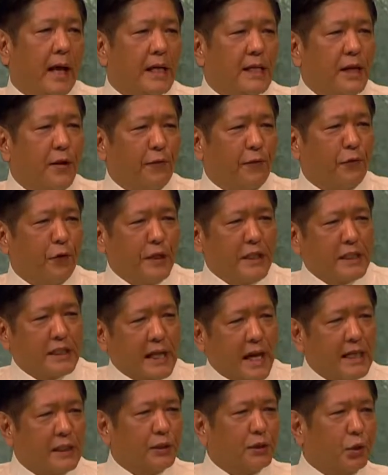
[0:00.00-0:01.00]
And if we
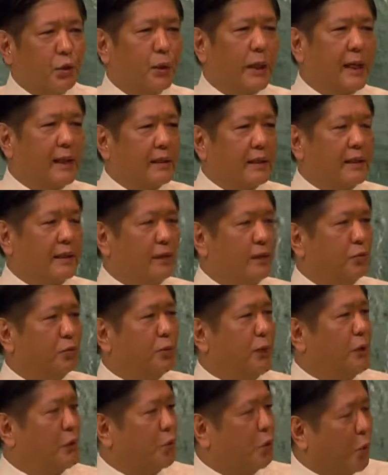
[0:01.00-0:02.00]
stand together,
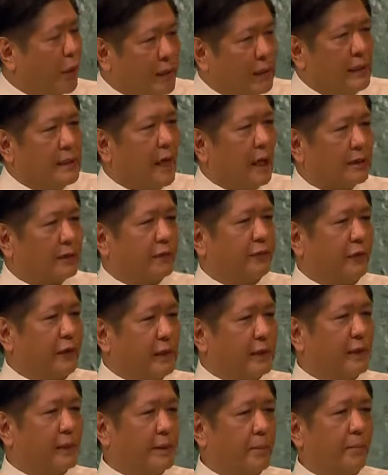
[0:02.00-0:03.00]
we will not
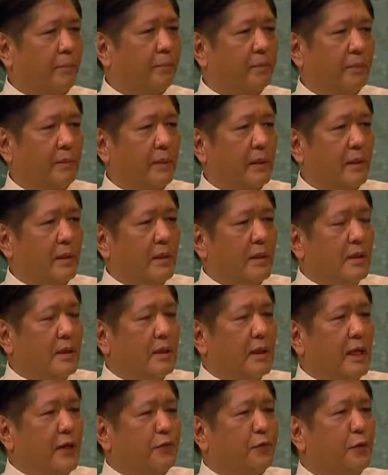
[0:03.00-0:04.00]
fail them.
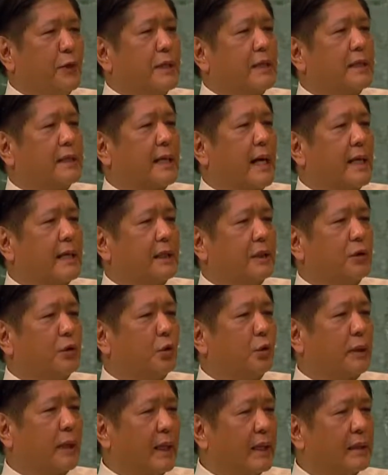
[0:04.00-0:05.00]
If we
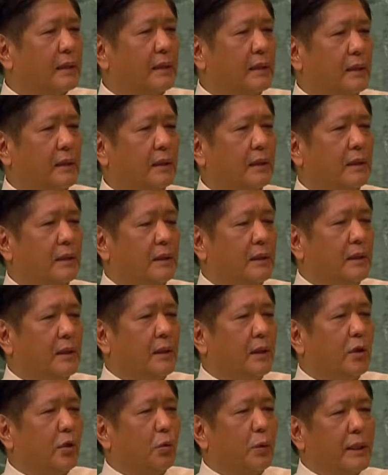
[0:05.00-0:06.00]
stand together,
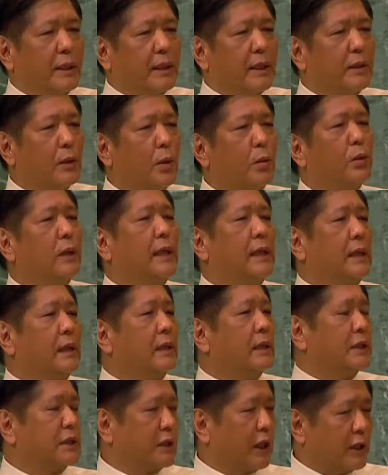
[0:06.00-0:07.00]
we can
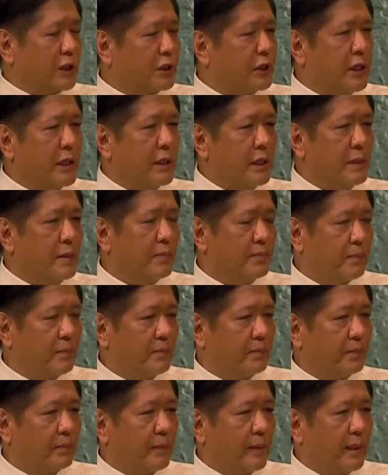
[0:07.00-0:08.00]
only succeed.
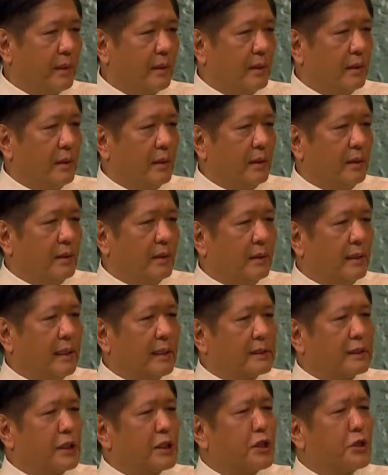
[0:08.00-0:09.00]

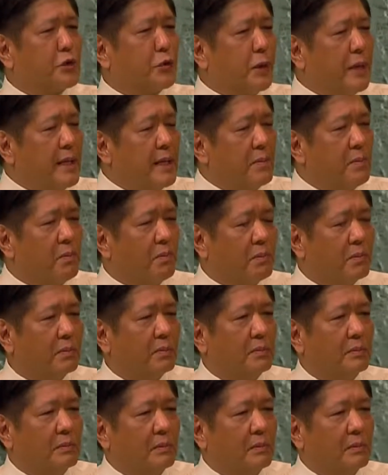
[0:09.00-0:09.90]
Let us dream.